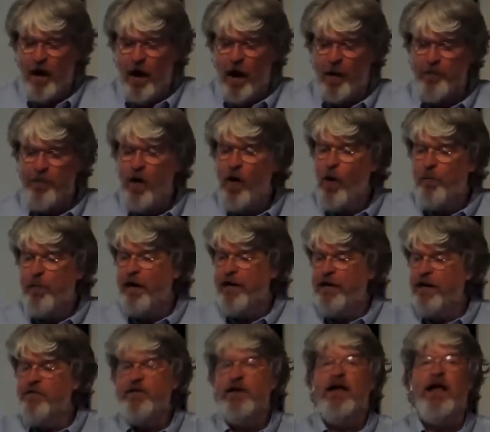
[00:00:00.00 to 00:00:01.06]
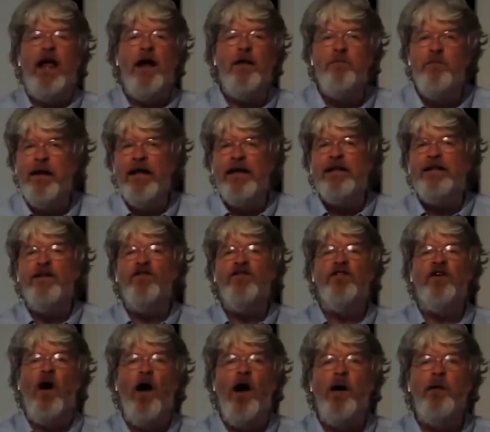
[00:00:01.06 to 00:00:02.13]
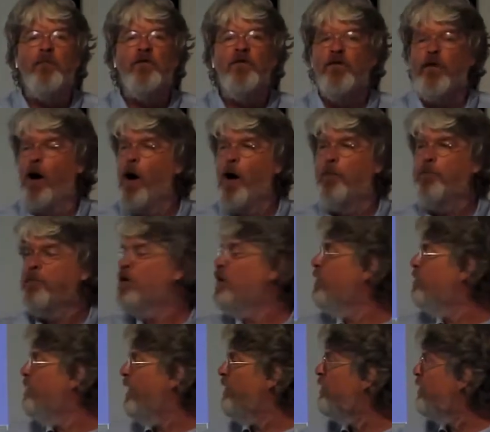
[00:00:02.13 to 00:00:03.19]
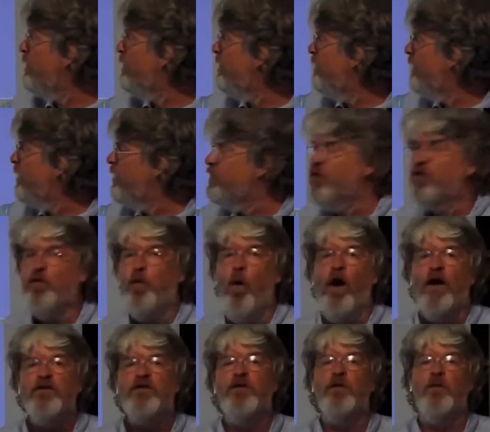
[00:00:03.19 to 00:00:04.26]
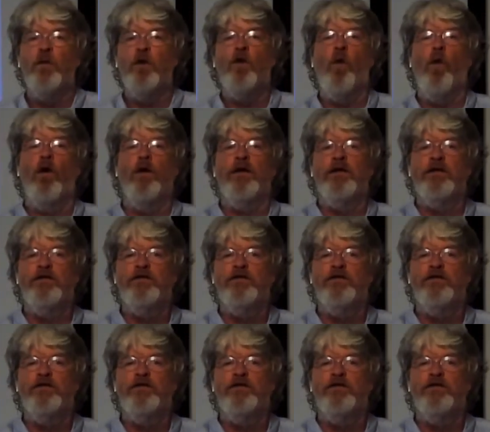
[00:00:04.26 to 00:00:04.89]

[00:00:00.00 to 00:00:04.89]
Um, but if you can't make these times, um, you can basically then just watch the recording.